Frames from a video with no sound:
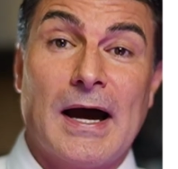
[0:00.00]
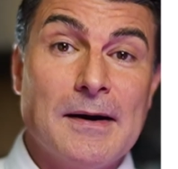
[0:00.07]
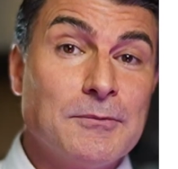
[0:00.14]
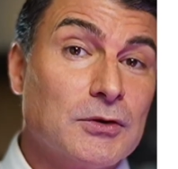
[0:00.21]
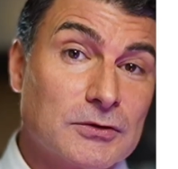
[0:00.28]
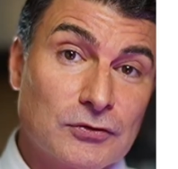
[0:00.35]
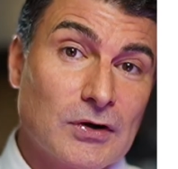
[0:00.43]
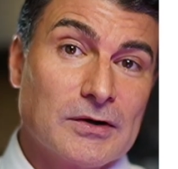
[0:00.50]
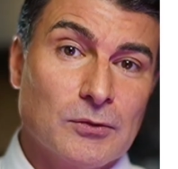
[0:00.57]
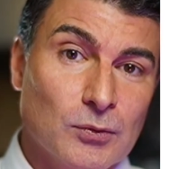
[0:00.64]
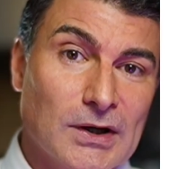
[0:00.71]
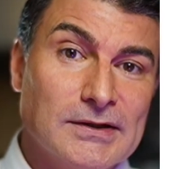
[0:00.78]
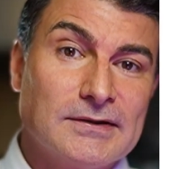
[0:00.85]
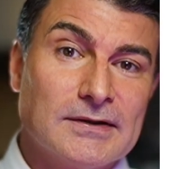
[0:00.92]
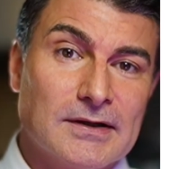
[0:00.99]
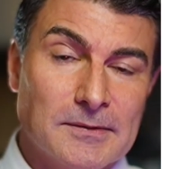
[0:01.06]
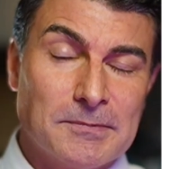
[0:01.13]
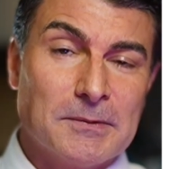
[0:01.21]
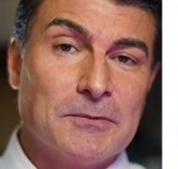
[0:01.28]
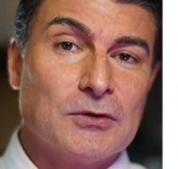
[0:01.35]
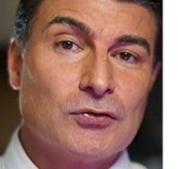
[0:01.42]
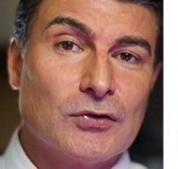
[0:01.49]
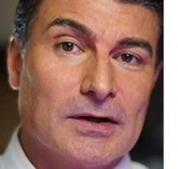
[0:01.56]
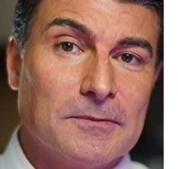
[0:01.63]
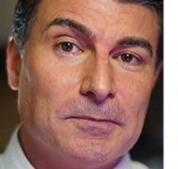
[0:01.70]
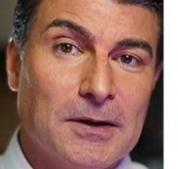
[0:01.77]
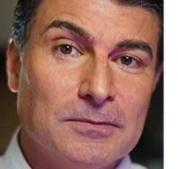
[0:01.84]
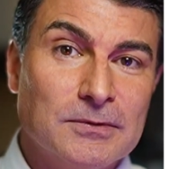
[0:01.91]
I'm going to try to write that up. I'm going to try to
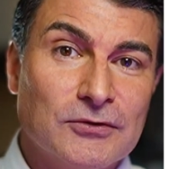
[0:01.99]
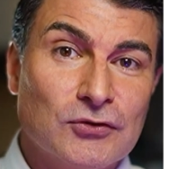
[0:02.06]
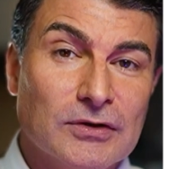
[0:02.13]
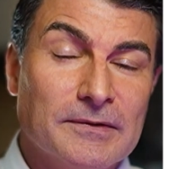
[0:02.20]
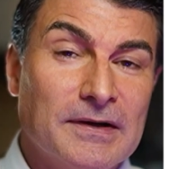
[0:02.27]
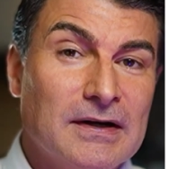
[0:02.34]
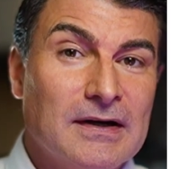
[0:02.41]
publish it.